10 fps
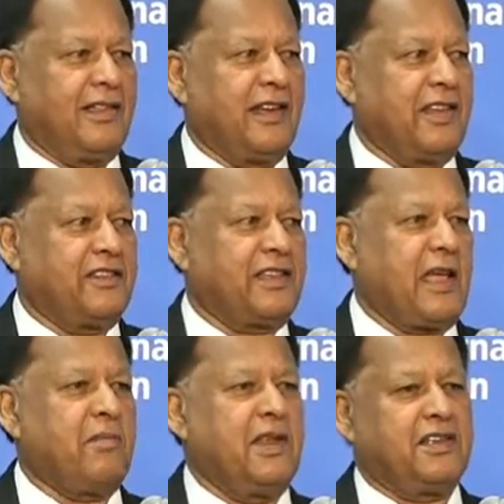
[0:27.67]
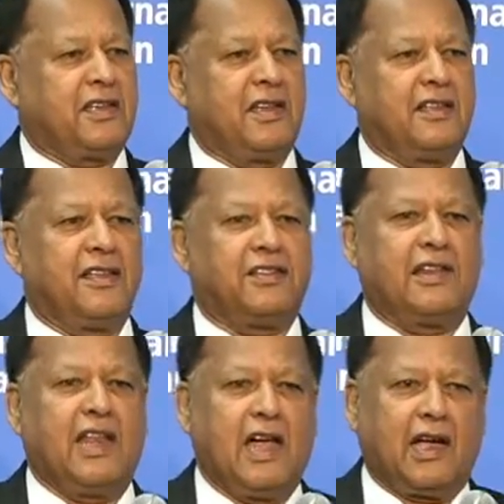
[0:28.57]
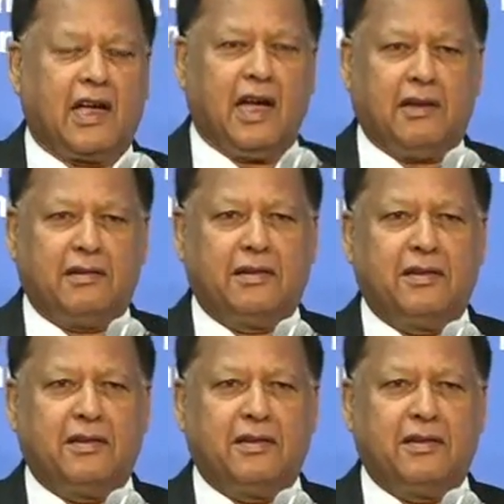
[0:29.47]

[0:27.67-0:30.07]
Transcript: that established the Sri Lanka